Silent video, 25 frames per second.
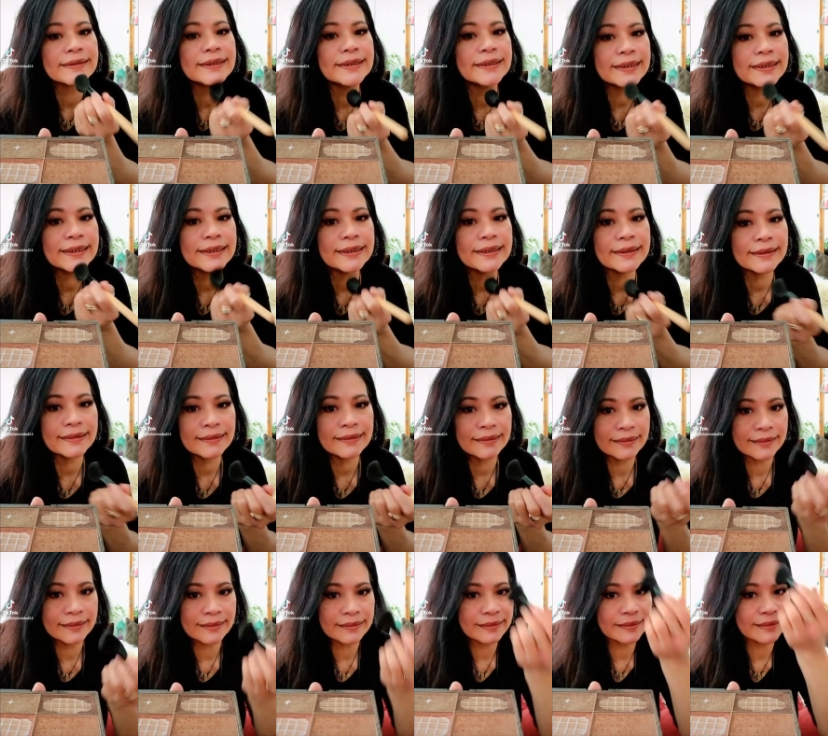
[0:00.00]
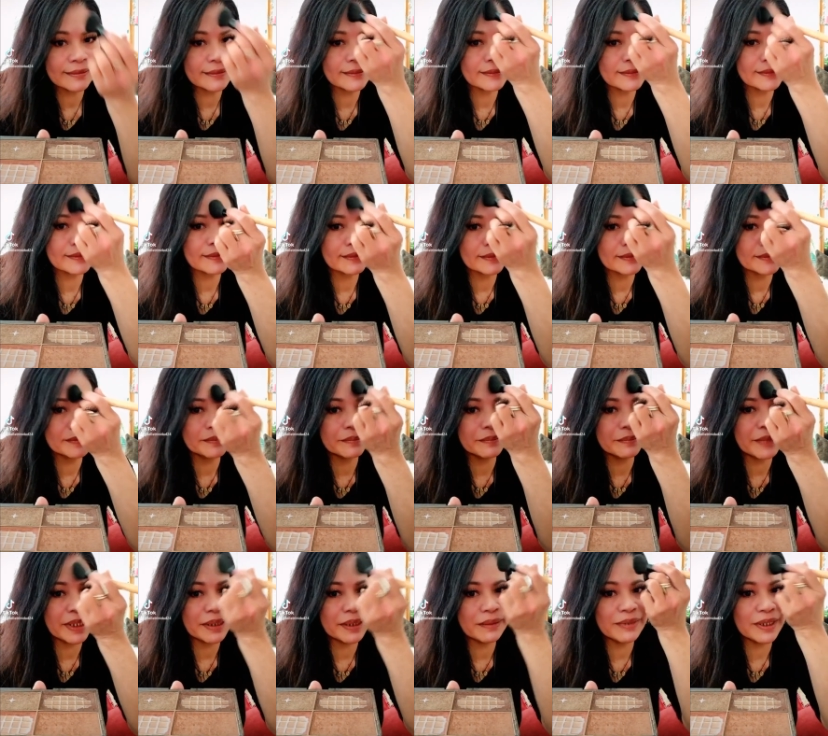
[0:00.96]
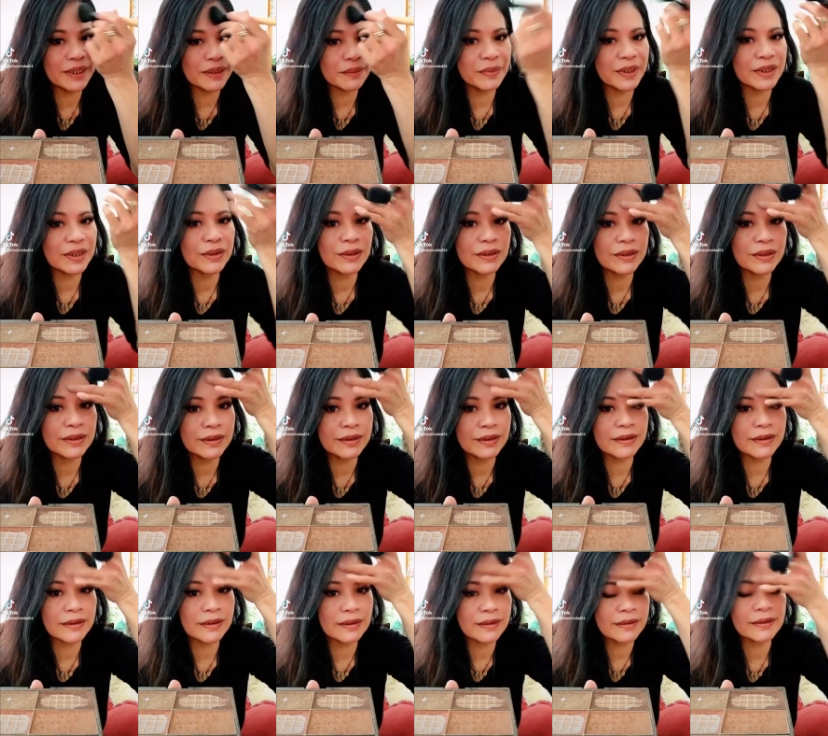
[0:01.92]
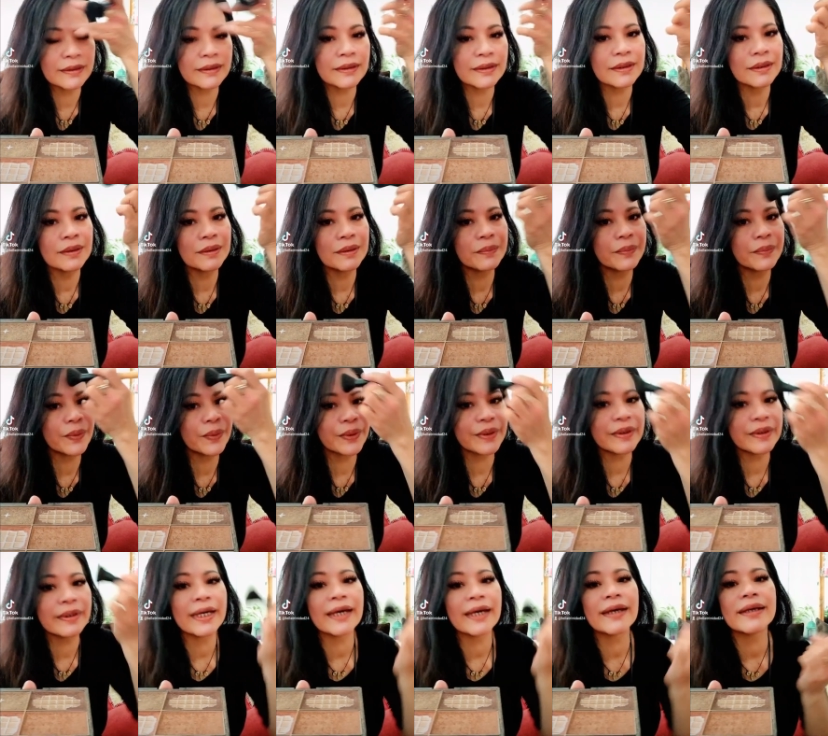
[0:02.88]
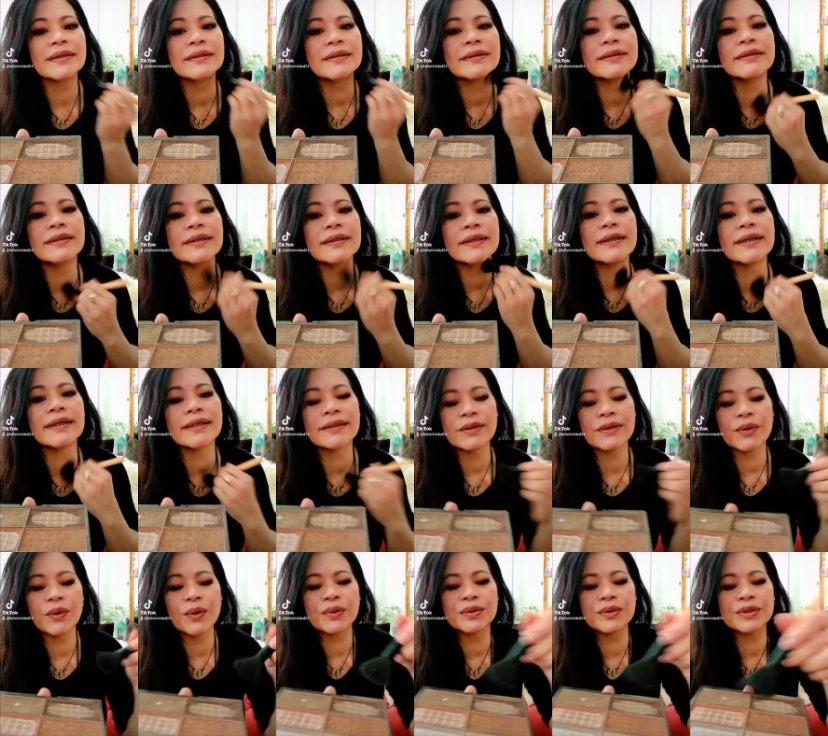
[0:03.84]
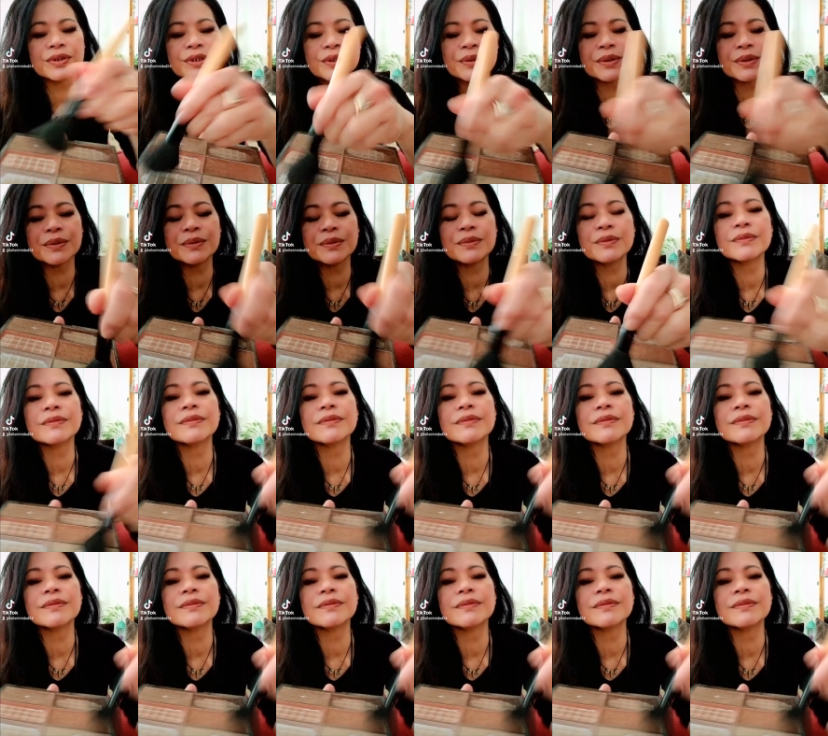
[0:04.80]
chin, maybe a bit on your forehead, and also